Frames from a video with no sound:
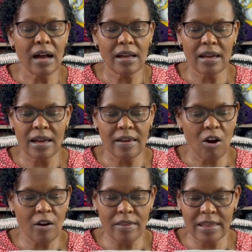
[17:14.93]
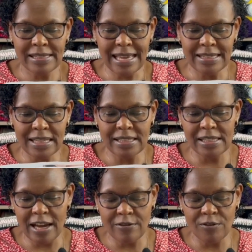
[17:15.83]
All the sizes
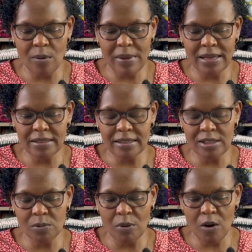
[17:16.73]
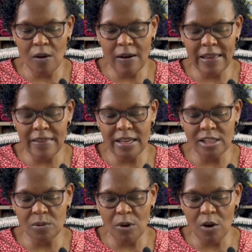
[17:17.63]
start from extra small, and then
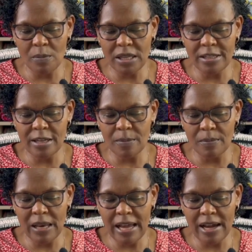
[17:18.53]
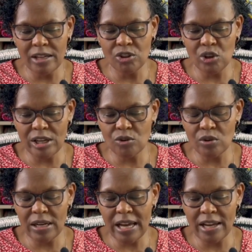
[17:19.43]
small, medium, large,
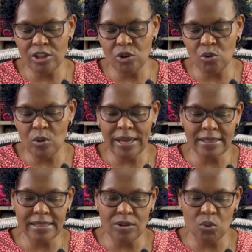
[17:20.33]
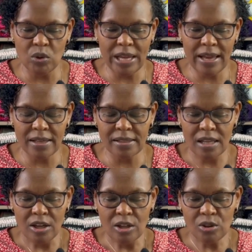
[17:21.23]
extra large, 2X and 3X.
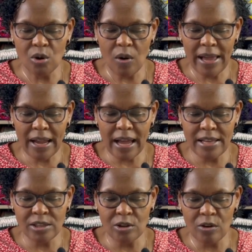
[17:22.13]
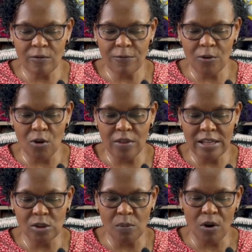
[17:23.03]
So I cast on for the
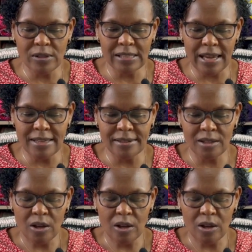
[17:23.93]
small size,